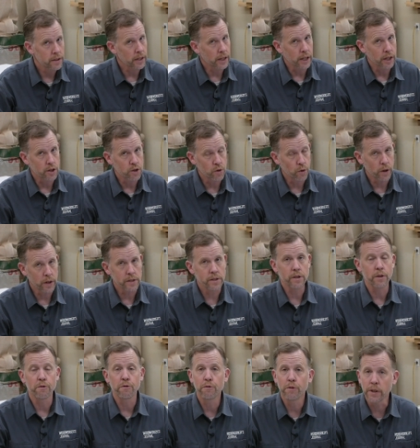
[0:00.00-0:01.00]
to get joints
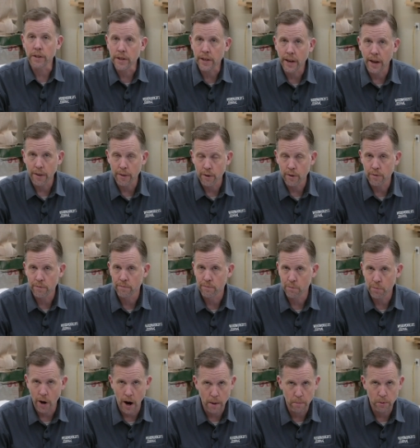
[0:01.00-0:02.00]
to fit together
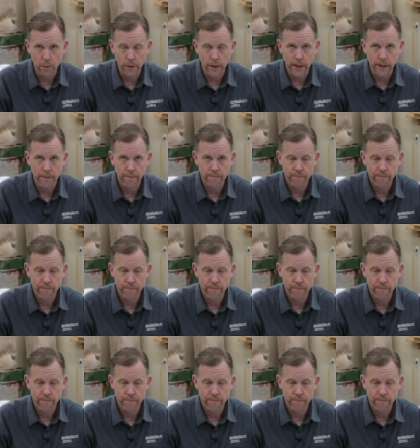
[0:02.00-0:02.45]
properly.